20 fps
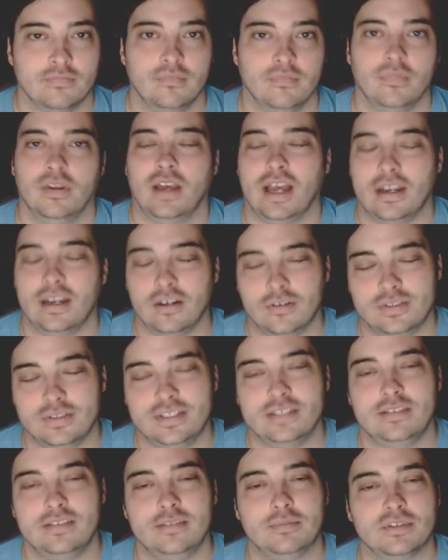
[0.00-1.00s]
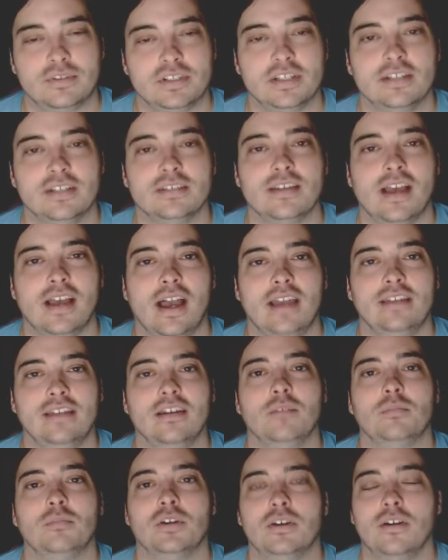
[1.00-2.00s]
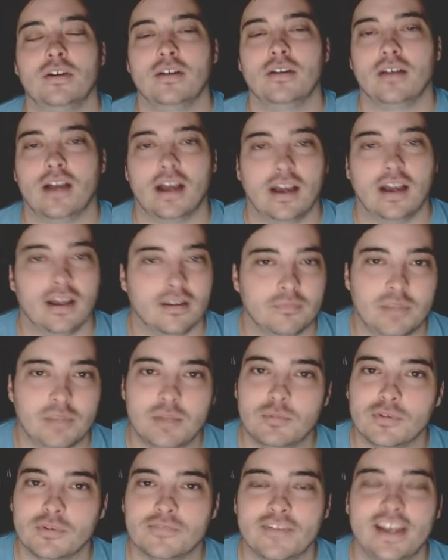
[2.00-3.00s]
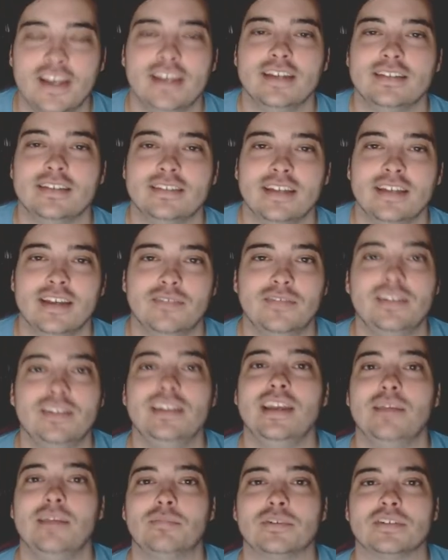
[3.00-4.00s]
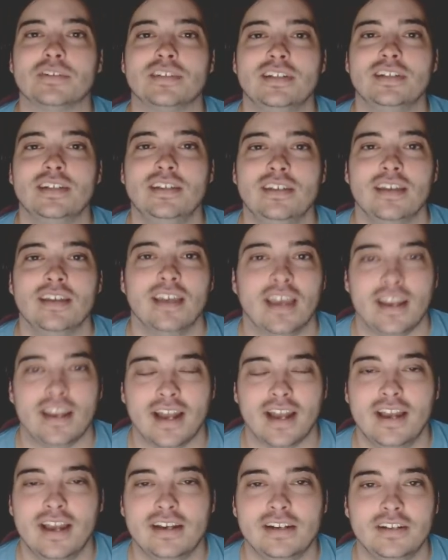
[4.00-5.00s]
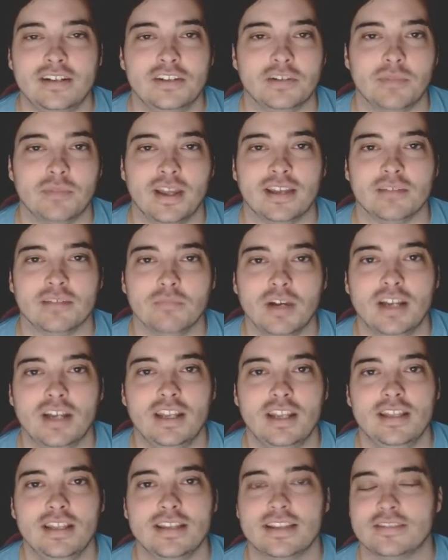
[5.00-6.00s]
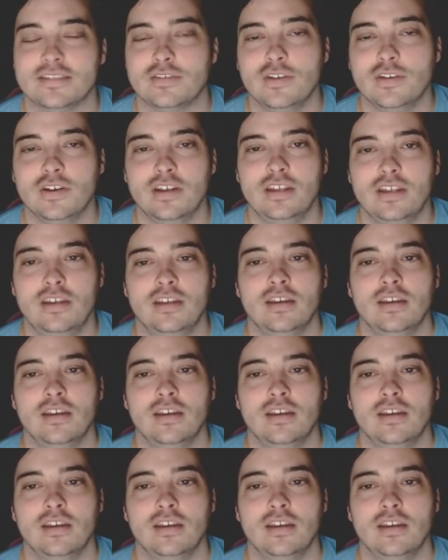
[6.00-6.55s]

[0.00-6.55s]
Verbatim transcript: I know 60% is a high number. Uh, people in Vegas say 58% and higher, you're making money, that's good.